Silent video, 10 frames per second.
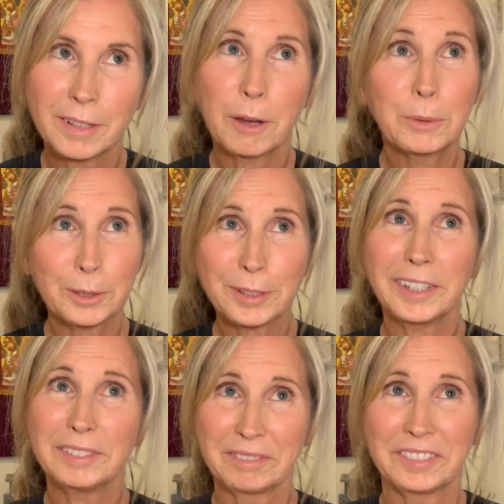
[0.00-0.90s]
I will
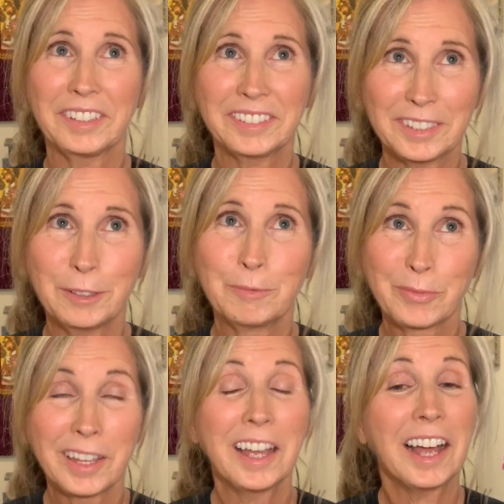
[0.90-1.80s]
say, so
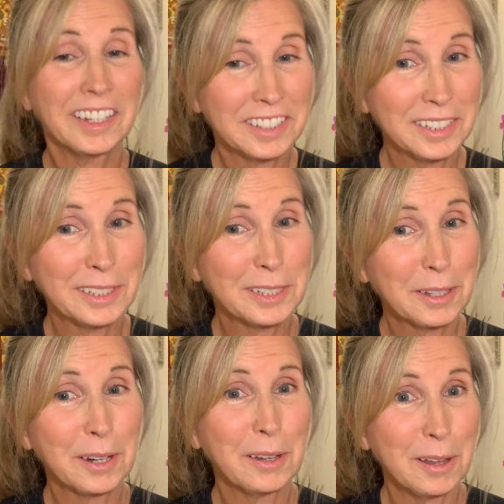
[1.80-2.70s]
ideally
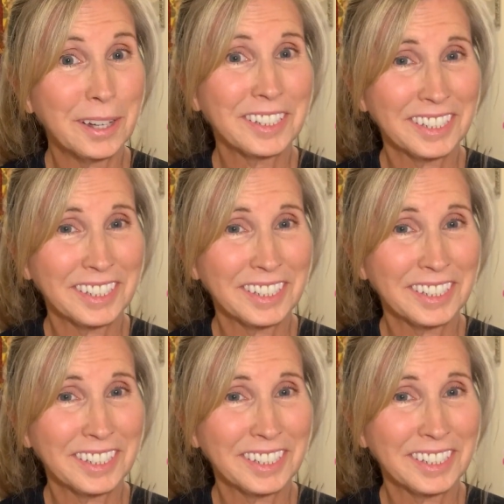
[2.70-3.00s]
not a lot.